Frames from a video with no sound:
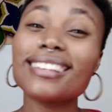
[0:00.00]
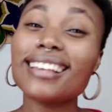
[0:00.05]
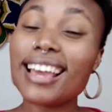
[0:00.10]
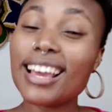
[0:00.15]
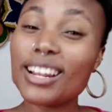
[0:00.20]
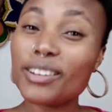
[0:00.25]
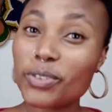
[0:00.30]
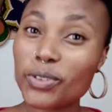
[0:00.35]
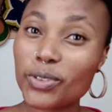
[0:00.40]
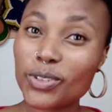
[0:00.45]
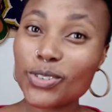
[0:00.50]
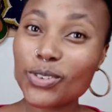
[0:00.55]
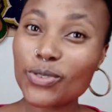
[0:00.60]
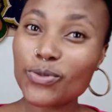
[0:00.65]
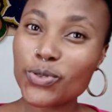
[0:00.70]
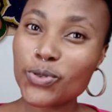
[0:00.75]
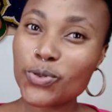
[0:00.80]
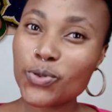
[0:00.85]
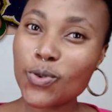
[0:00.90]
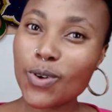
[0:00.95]
And for those of
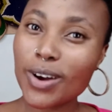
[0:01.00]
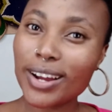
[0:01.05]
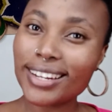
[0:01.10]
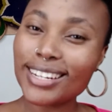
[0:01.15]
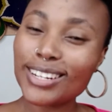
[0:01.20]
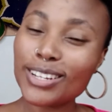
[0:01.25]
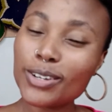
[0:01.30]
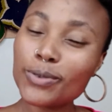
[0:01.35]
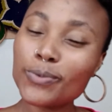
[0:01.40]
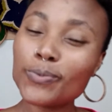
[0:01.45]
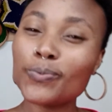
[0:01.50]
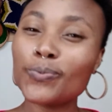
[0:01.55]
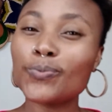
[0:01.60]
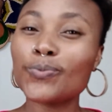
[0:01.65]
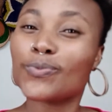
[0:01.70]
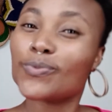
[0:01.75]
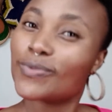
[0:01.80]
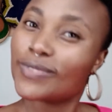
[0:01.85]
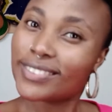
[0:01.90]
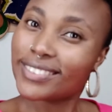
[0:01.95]
you who are new,
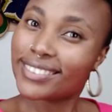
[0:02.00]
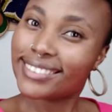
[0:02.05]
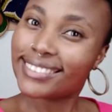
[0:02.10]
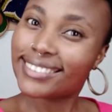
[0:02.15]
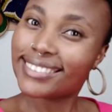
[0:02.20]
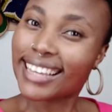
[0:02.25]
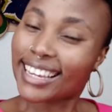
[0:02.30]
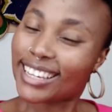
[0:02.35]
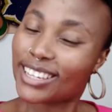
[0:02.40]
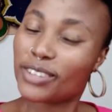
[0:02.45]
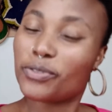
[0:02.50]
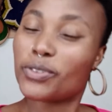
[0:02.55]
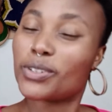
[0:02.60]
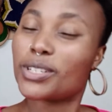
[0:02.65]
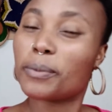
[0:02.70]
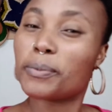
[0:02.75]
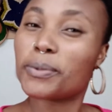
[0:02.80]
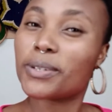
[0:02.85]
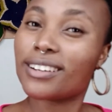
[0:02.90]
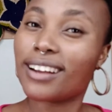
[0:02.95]
thank you for
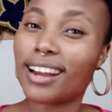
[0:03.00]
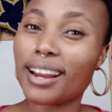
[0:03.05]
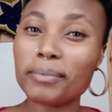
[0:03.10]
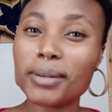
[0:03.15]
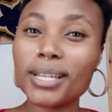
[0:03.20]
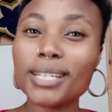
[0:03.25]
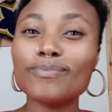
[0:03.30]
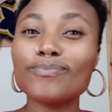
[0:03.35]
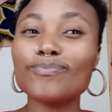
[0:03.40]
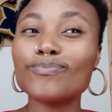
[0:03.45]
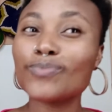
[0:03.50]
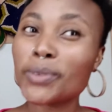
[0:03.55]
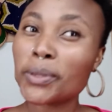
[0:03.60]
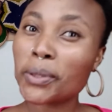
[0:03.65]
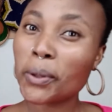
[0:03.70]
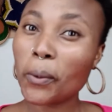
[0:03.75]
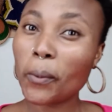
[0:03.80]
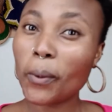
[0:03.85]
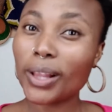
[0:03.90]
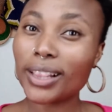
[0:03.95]
subscribing.
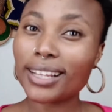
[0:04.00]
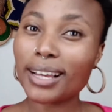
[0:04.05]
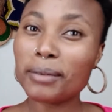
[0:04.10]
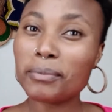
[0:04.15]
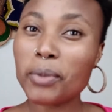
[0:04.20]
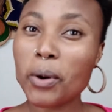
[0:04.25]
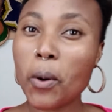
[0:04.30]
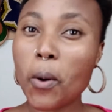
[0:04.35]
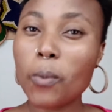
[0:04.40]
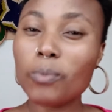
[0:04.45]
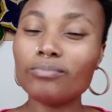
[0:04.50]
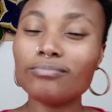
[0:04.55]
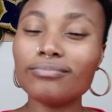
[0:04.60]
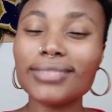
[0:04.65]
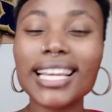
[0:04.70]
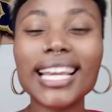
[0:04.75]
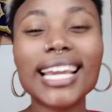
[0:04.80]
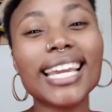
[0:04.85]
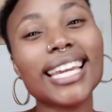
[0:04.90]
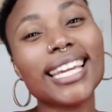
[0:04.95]
Welcome home.
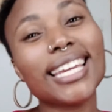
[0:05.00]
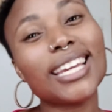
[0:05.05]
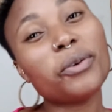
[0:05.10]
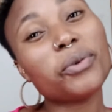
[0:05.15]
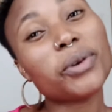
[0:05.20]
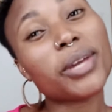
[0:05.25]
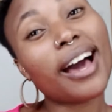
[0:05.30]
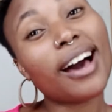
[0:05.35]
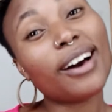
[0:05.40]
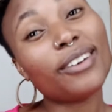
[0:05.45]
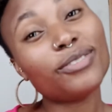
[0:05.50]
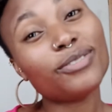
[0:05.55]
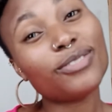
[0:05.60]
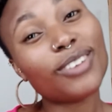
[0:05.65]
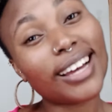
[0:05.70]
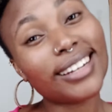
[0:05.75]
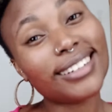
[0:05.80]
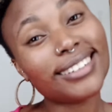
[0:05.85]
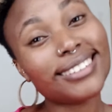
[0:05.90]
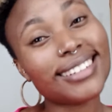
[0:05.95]
Here we have
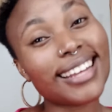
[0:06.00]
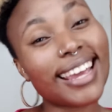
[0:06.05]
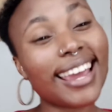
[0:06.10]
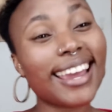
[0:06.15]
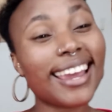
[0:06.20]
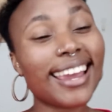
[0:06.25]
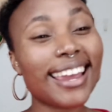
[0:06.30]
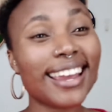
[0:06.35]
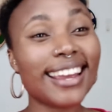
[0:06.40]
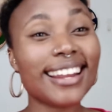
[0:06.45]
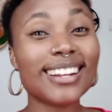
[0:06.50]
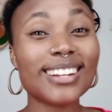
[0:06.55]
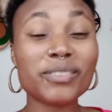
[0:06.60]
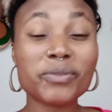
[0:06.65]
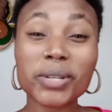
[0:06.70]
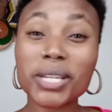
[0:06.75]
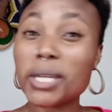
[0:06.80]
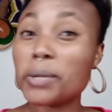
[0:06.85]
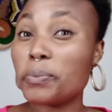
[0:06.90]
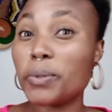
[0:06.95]
fun and
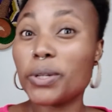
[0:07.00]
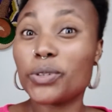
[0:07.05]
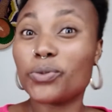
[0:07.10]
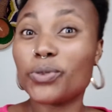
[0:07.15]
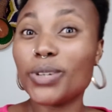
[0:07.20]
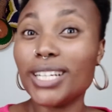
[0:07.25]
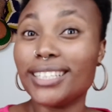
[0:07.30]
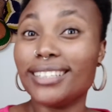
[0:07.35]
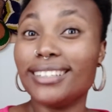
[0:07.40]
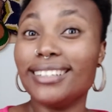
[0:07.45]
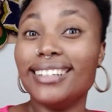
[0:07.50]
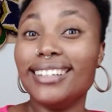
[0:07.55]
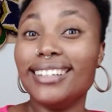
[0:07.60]
we keep it real.